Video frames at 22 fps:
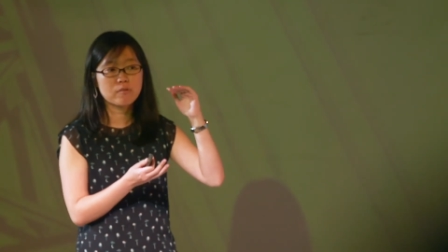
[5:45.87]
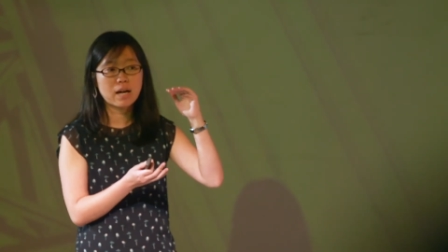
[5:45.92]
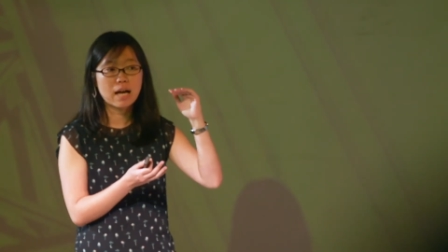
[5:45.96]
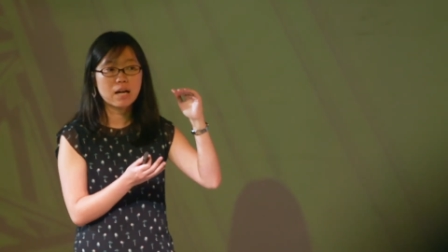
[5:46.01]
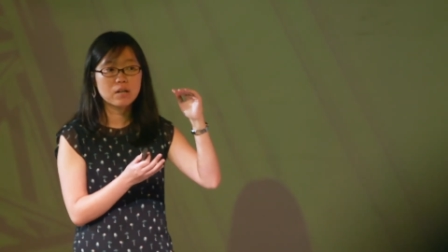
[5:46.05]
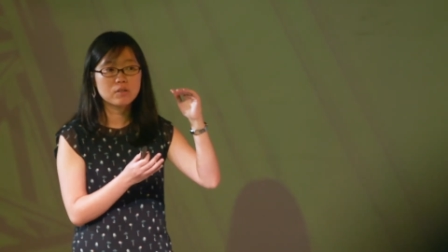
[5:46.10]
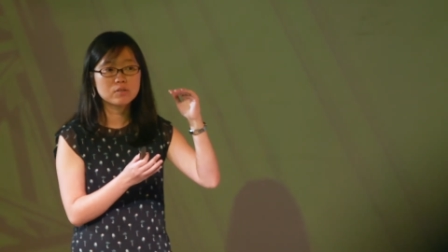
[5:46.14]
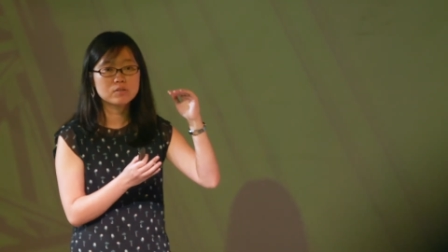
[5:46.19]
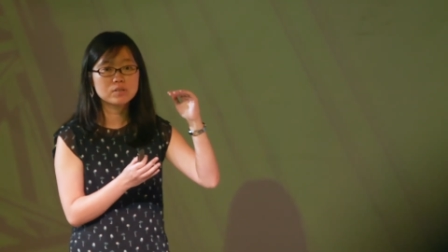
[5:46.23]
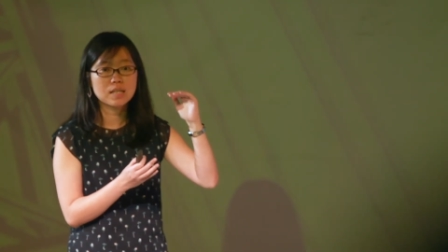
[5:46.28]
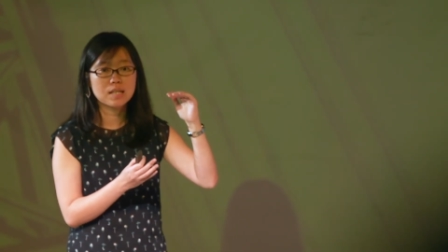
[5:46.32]

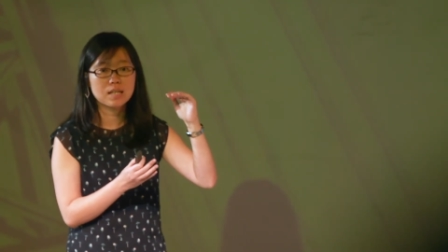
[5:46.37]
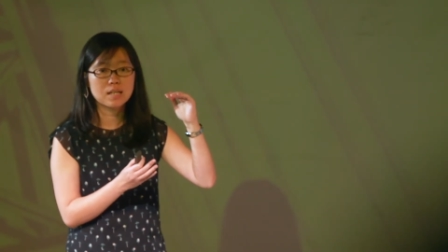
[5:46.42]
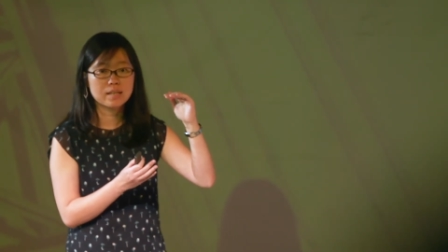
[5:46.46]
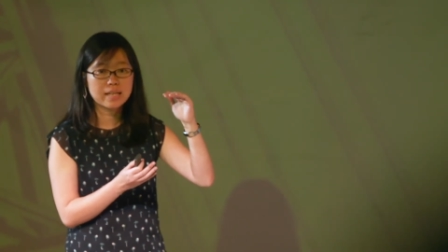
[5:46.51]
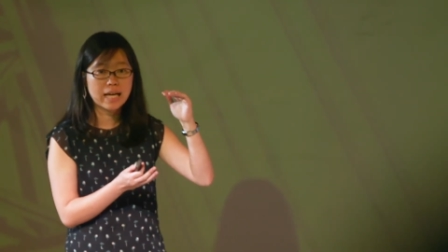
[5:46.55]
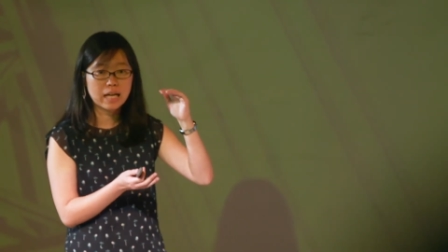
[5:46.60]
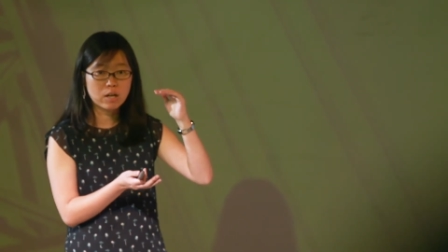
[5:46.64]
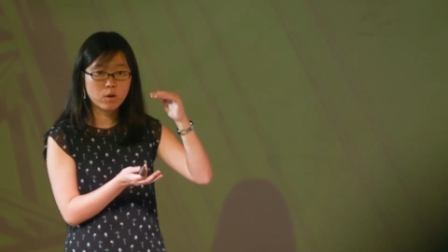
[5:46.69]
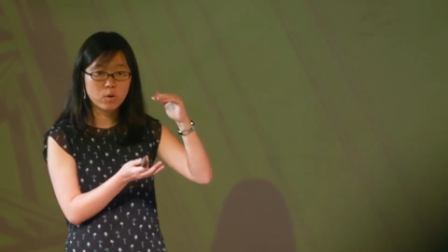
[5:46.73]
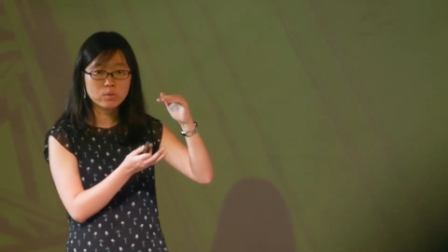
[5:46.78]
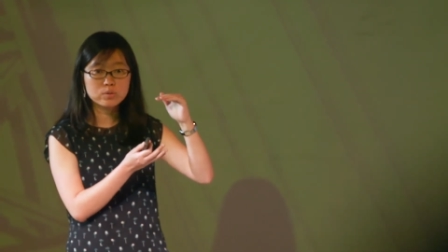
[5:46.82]
around uh,
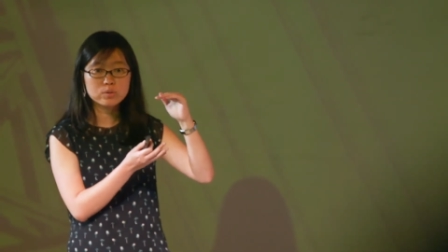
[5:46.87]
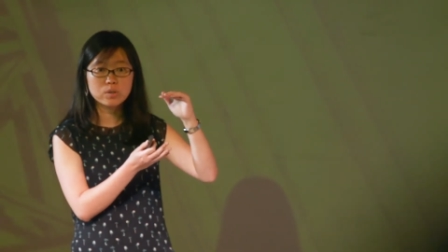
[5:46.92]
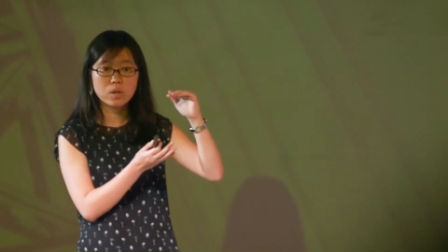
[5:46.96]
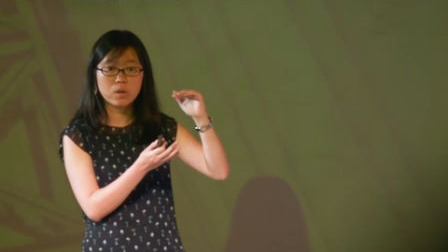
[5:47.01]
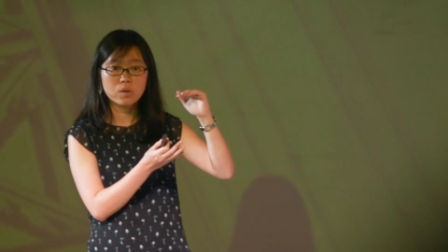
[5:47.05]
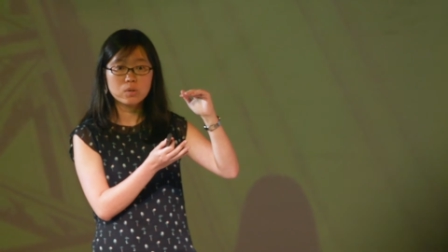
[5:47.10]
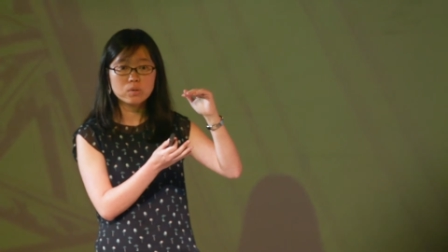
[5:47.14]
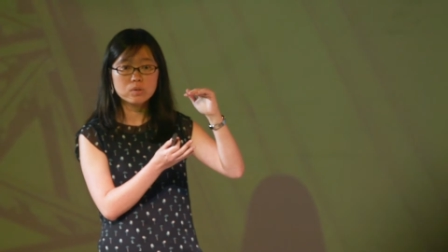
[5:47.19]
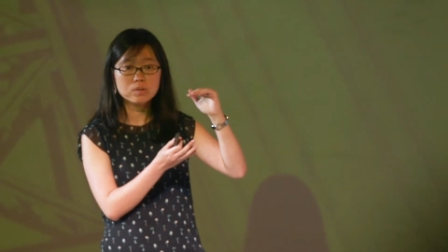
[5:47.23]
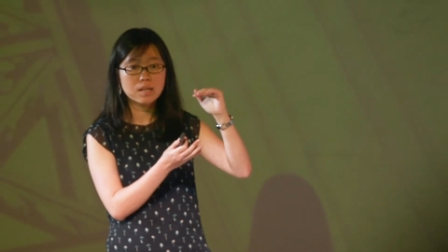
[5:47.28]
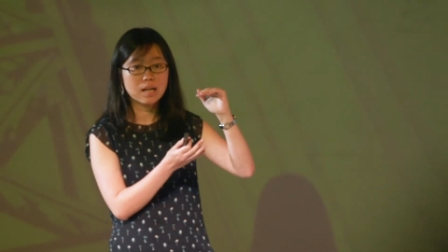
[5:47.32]
that old
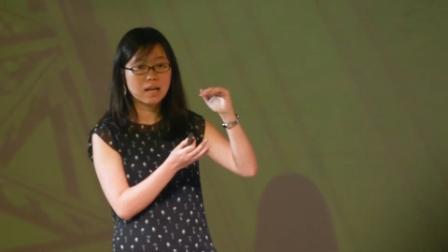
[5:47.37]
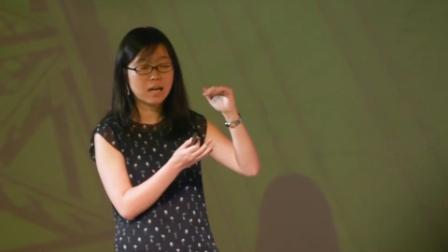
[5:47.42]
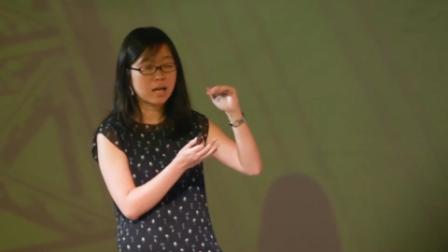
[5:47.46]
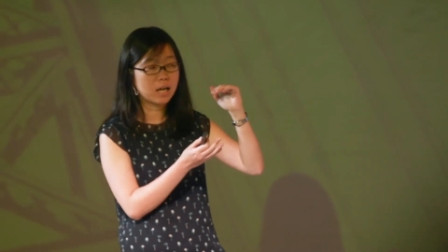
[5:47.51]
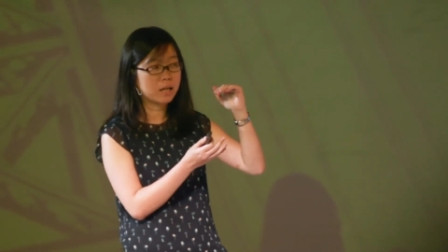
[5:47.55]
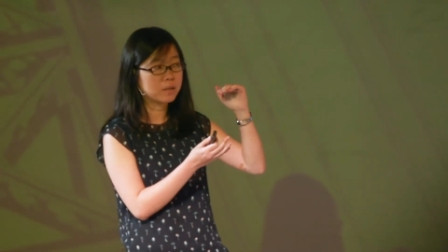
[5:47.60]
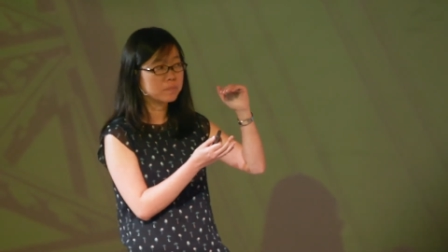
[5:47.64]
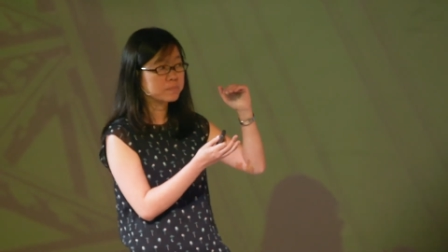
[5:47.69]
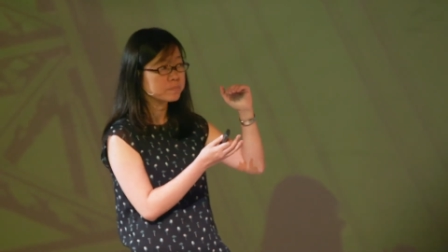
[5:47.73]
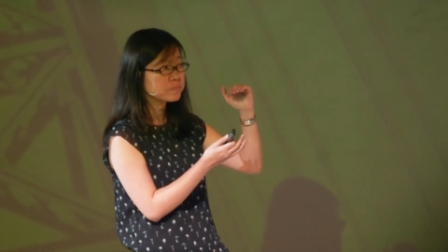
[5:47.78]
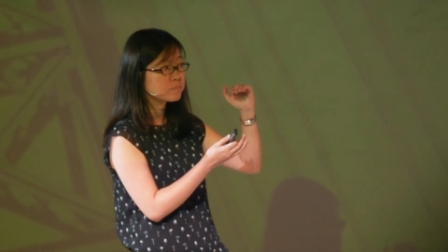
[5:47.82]
code
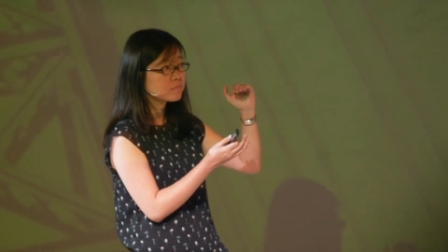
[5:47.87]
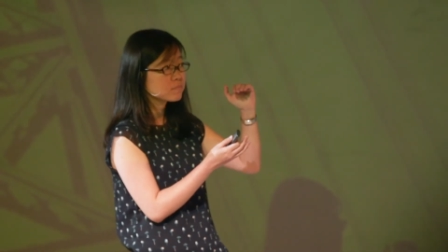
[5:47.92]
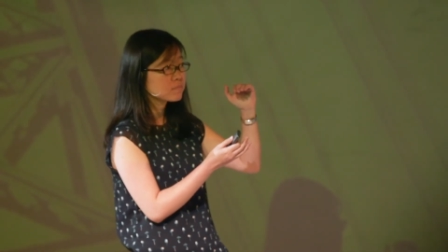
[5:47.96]
um,